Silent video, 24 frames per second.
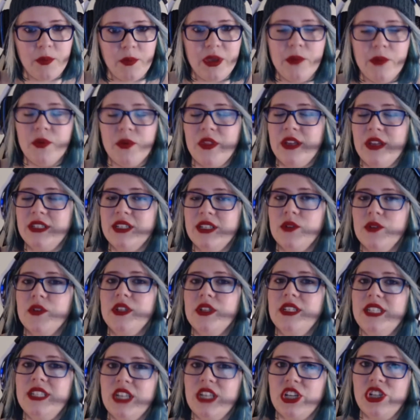people that deal with
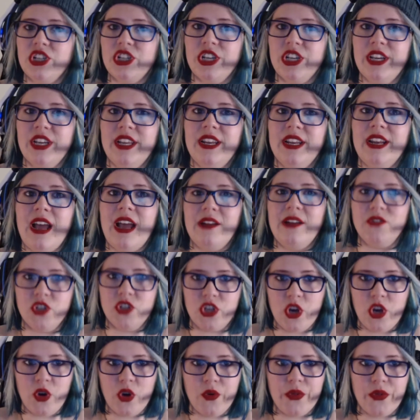addiction have to
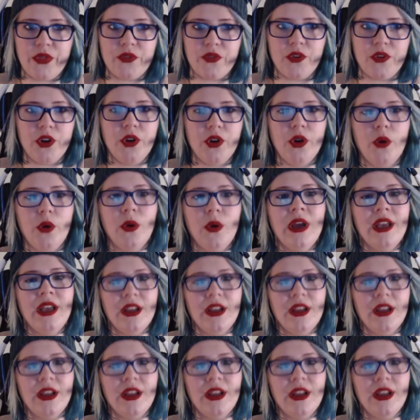go through,